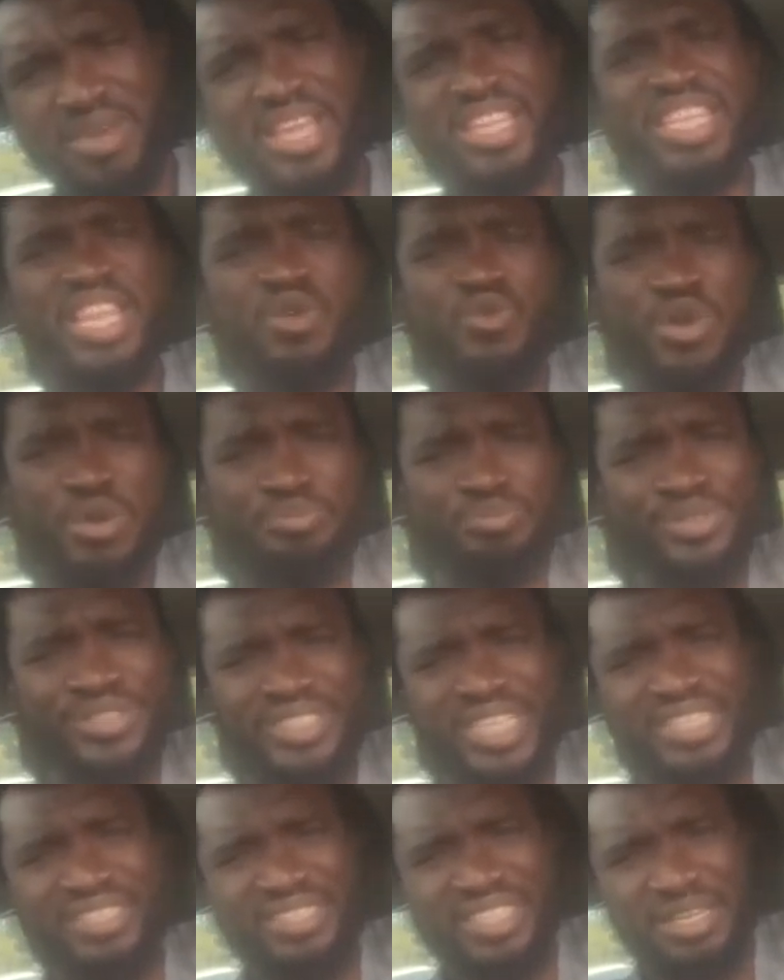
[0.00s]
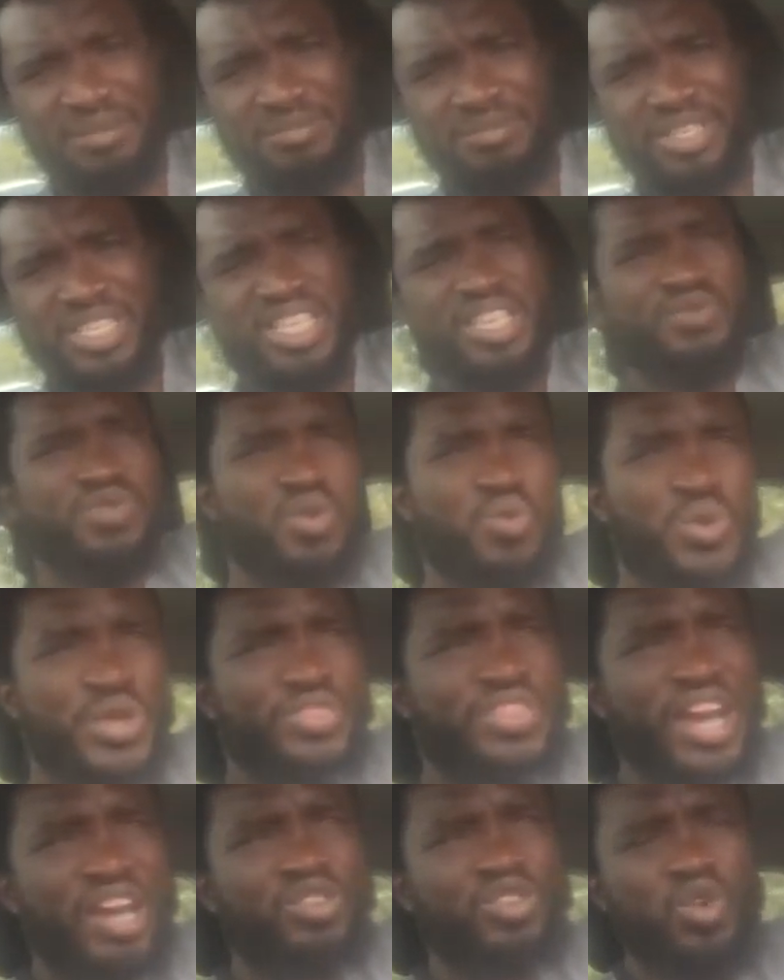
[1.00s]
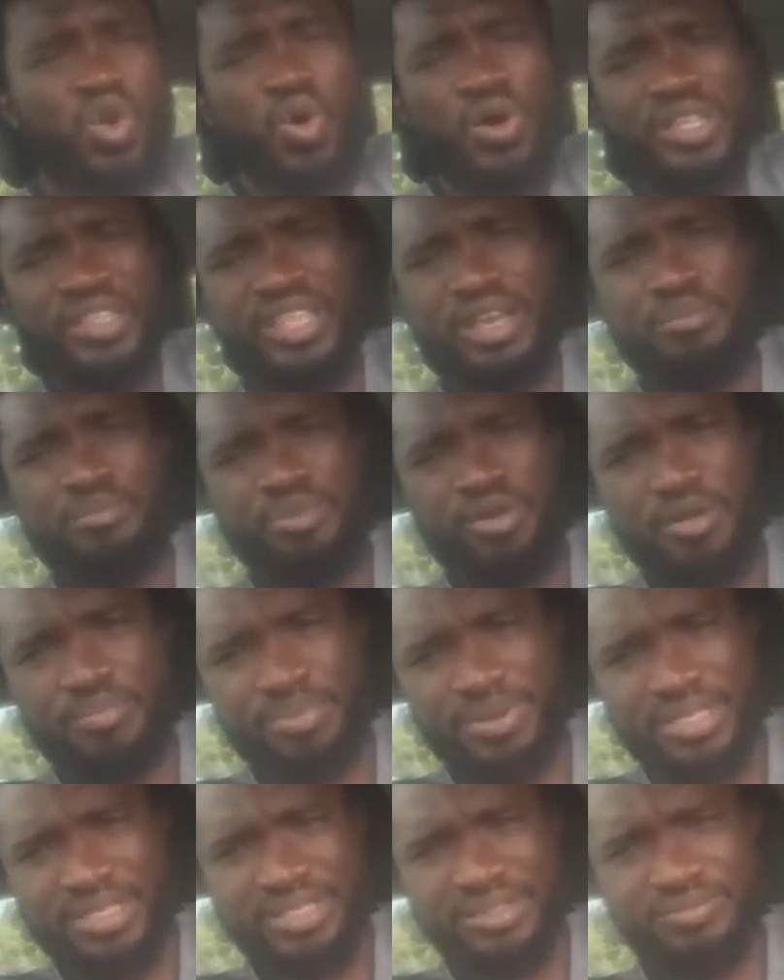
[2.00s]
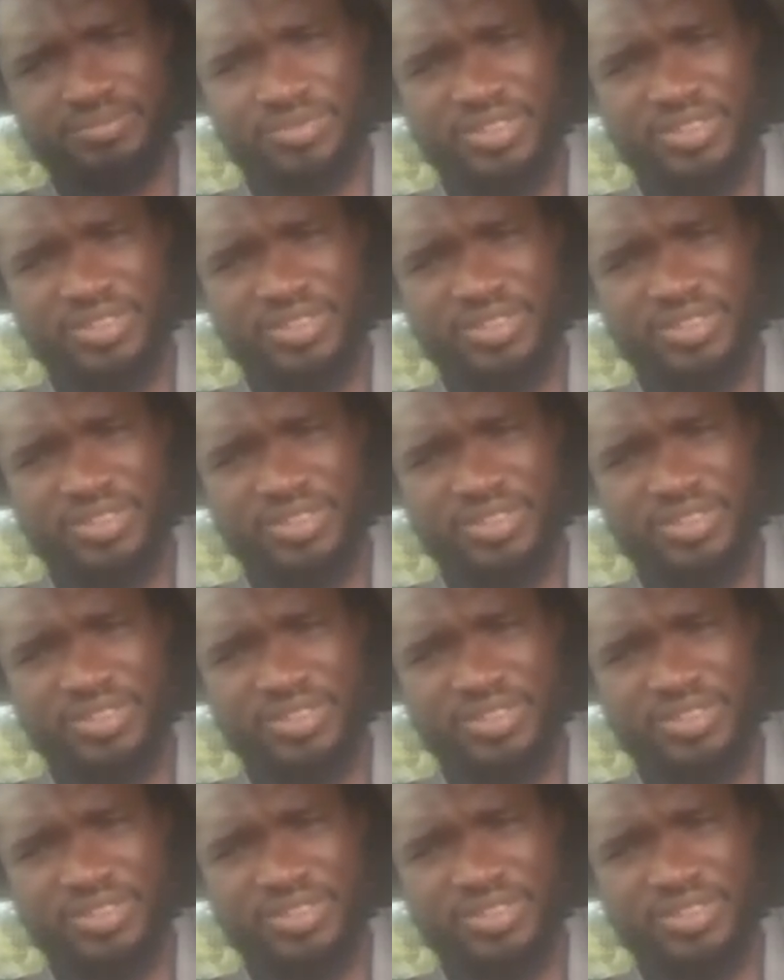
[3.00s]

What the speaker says: make them represent them, even without knowing them properly.